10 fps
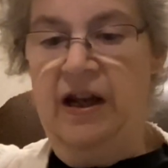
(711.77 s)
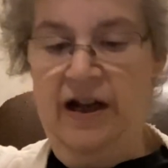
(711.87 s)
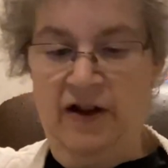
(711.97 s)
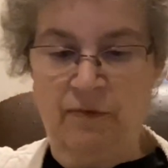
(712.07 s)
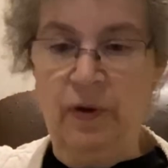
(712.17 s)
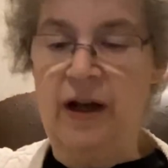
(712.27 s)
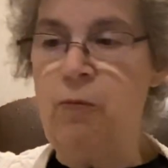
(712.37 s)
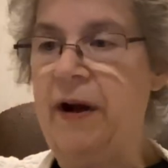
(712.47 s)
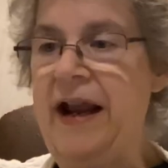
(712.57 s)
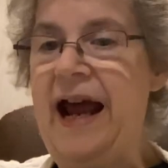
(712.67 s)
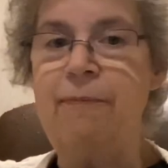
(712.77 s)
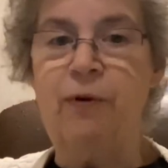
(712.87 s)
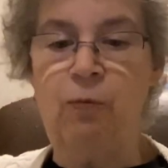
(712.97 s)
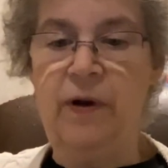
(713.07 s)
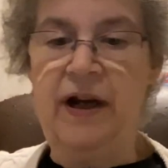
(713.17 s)
I explained what
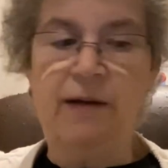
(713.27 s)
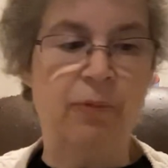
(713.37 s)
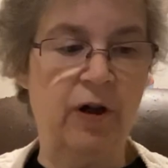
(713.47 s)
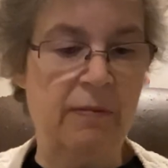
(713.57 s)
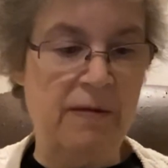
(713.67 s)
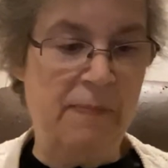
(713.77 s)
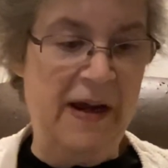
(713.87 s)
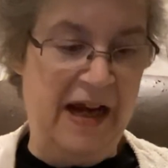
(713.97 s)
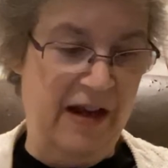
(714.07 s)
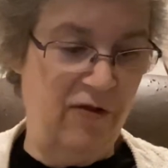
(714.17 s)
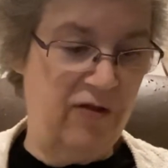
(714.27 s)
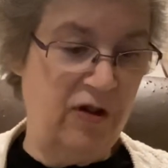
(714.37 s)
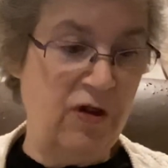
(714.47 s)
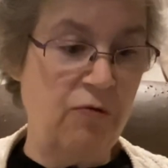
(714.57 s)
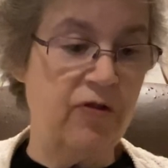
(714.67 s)
happened when I put them in pans to
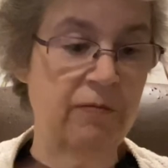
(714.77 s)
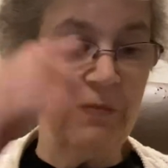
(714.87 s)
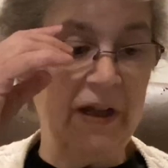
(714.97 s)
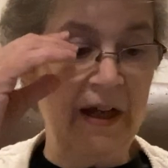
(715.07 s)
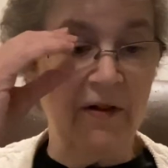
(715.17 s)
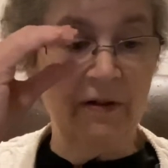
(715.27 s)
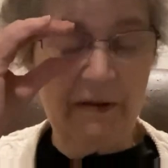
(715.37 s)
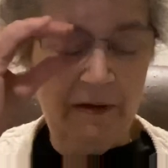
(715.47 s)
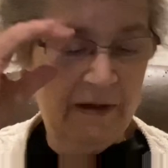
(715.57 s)
use them later.